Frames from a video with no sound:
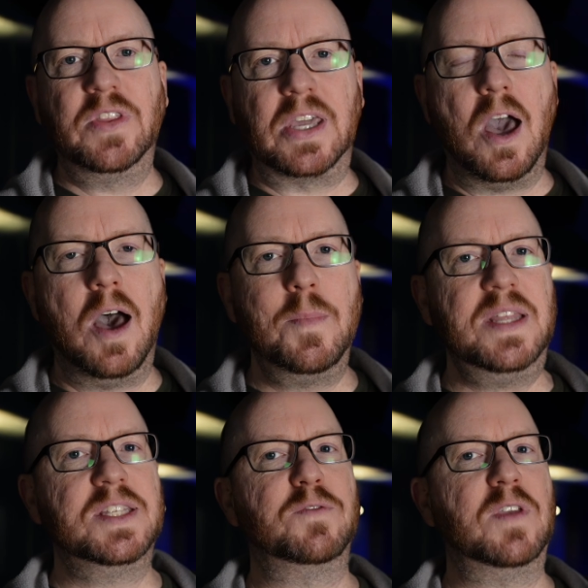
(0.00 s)
in the
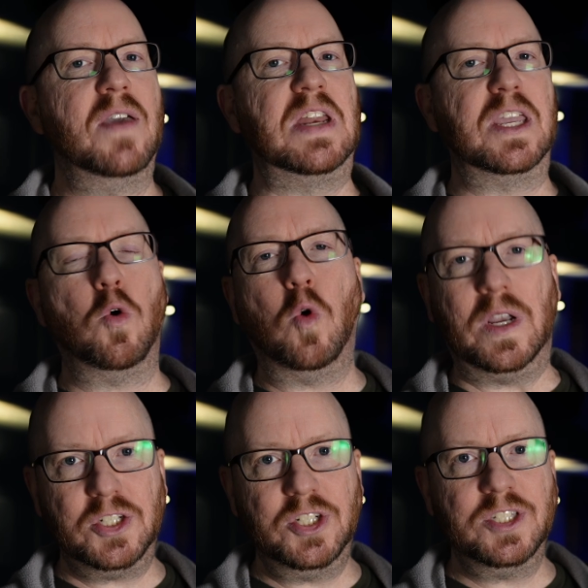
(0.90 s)
comments if you have any
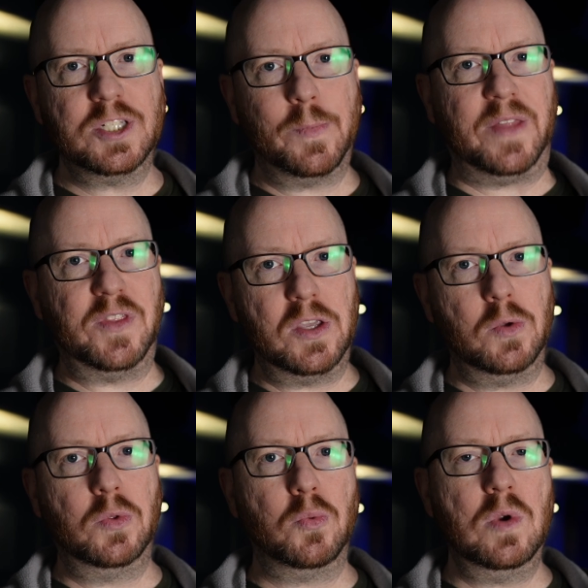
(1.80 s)
questions about the
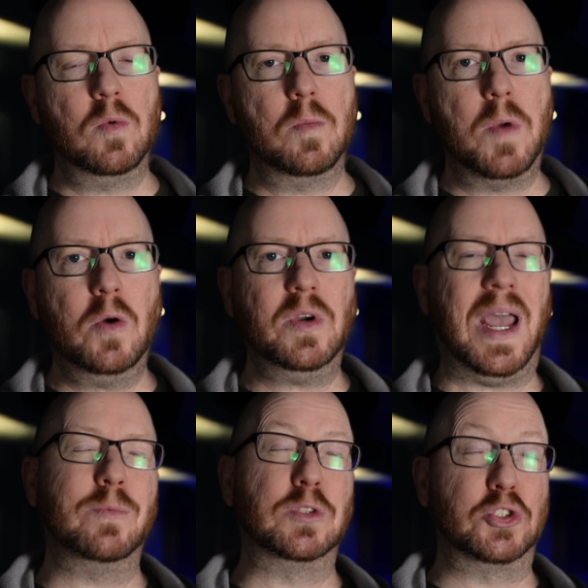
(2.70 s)
U3 remote.
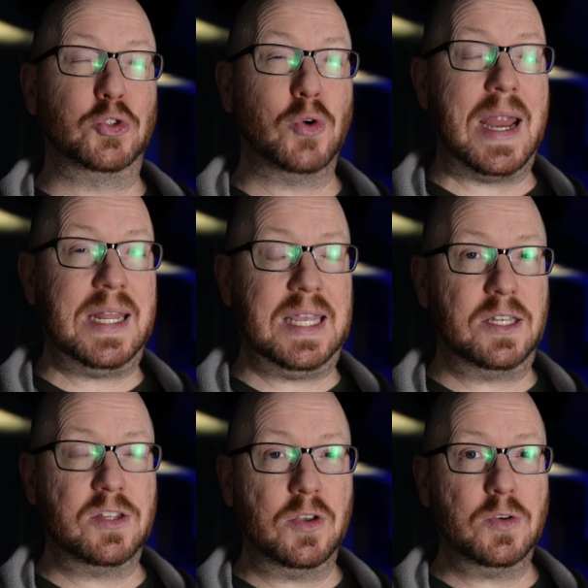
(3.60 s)
I will try to get
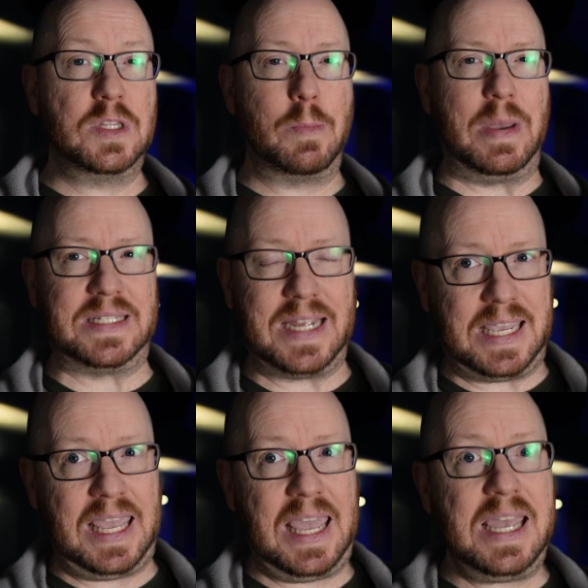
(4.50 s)
to those the best I
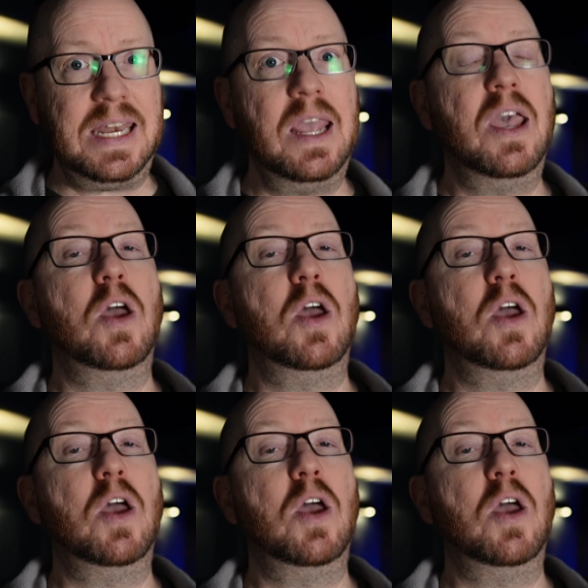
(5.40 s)
can.